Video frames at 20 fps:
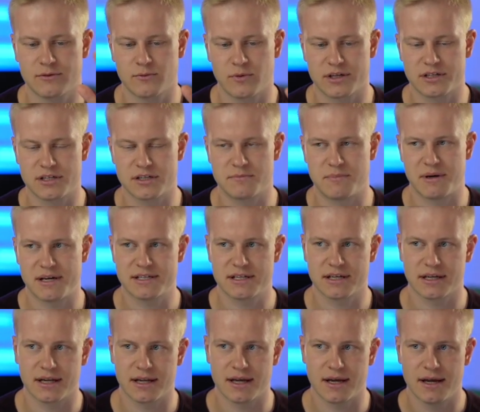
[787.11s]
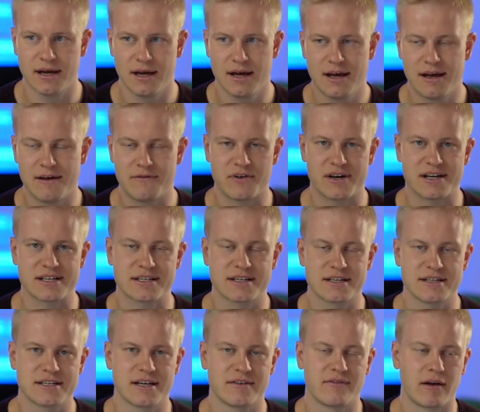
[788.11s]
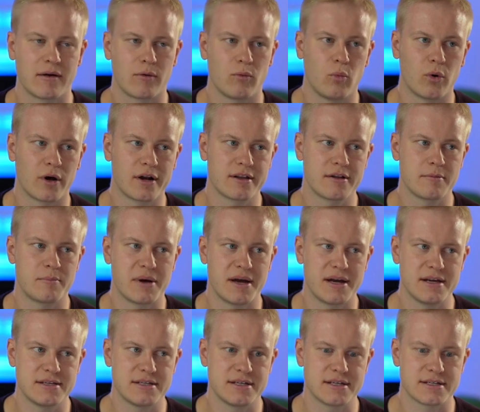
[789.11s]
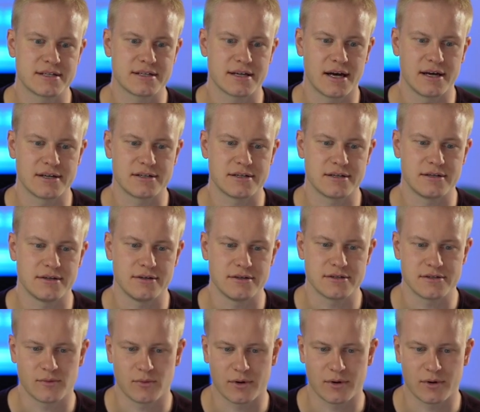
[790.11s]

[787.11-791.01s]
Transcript: which is basically if you're asking yourself, like, what are the pages I should use?